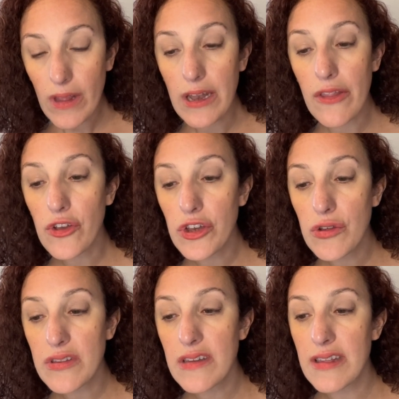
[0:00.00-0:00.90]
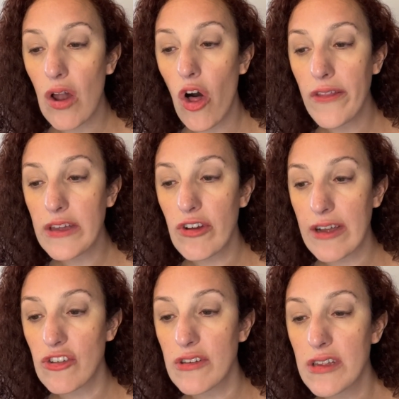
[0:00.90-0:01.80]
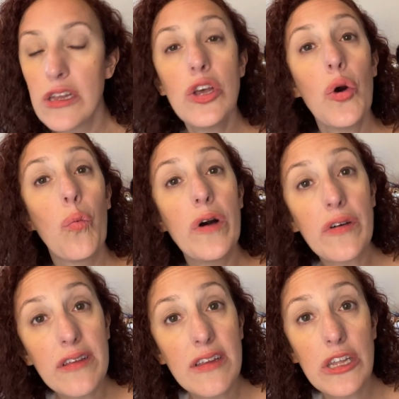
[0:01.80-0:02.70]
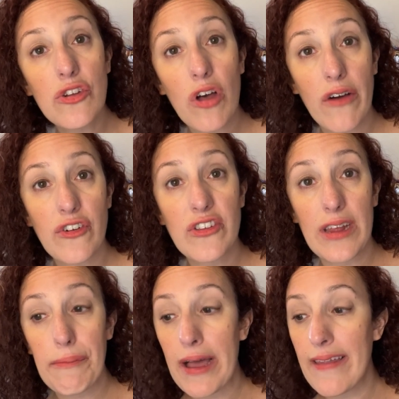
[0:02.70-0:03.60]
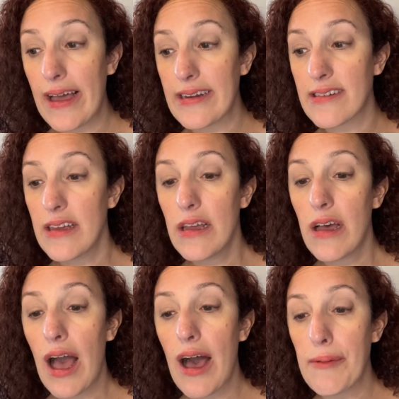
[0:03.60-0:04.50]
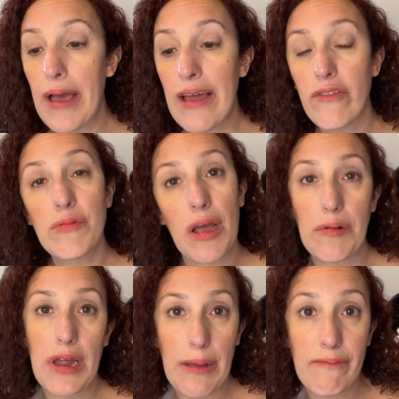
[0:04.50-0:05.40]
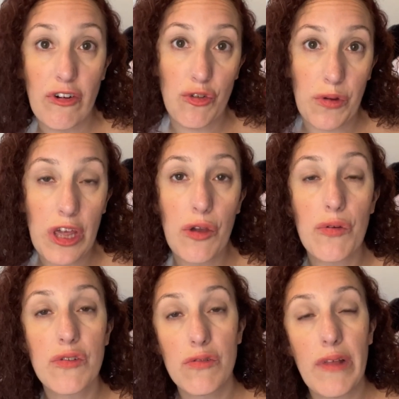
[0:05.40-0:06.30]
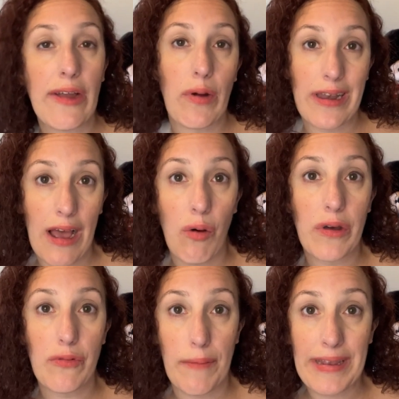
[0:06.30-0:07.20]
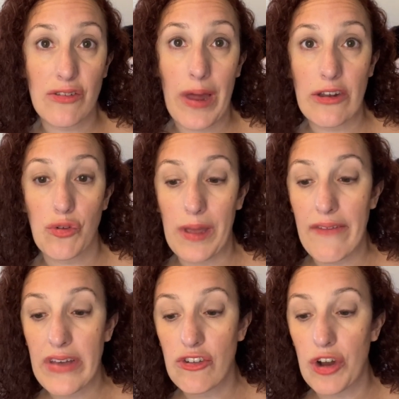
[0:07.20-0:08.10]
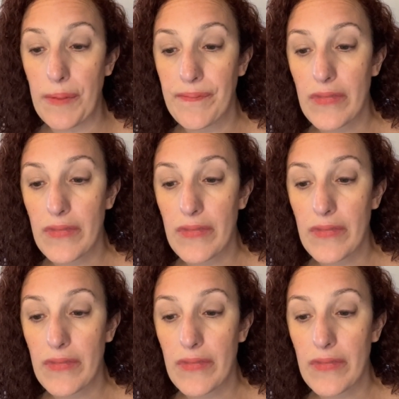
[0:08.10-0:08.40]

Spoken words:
Now, the good news is that all the attractions will continue to offer standby lines and from time to time virtual queues, like right now with Remy's Ratatouille Adventure.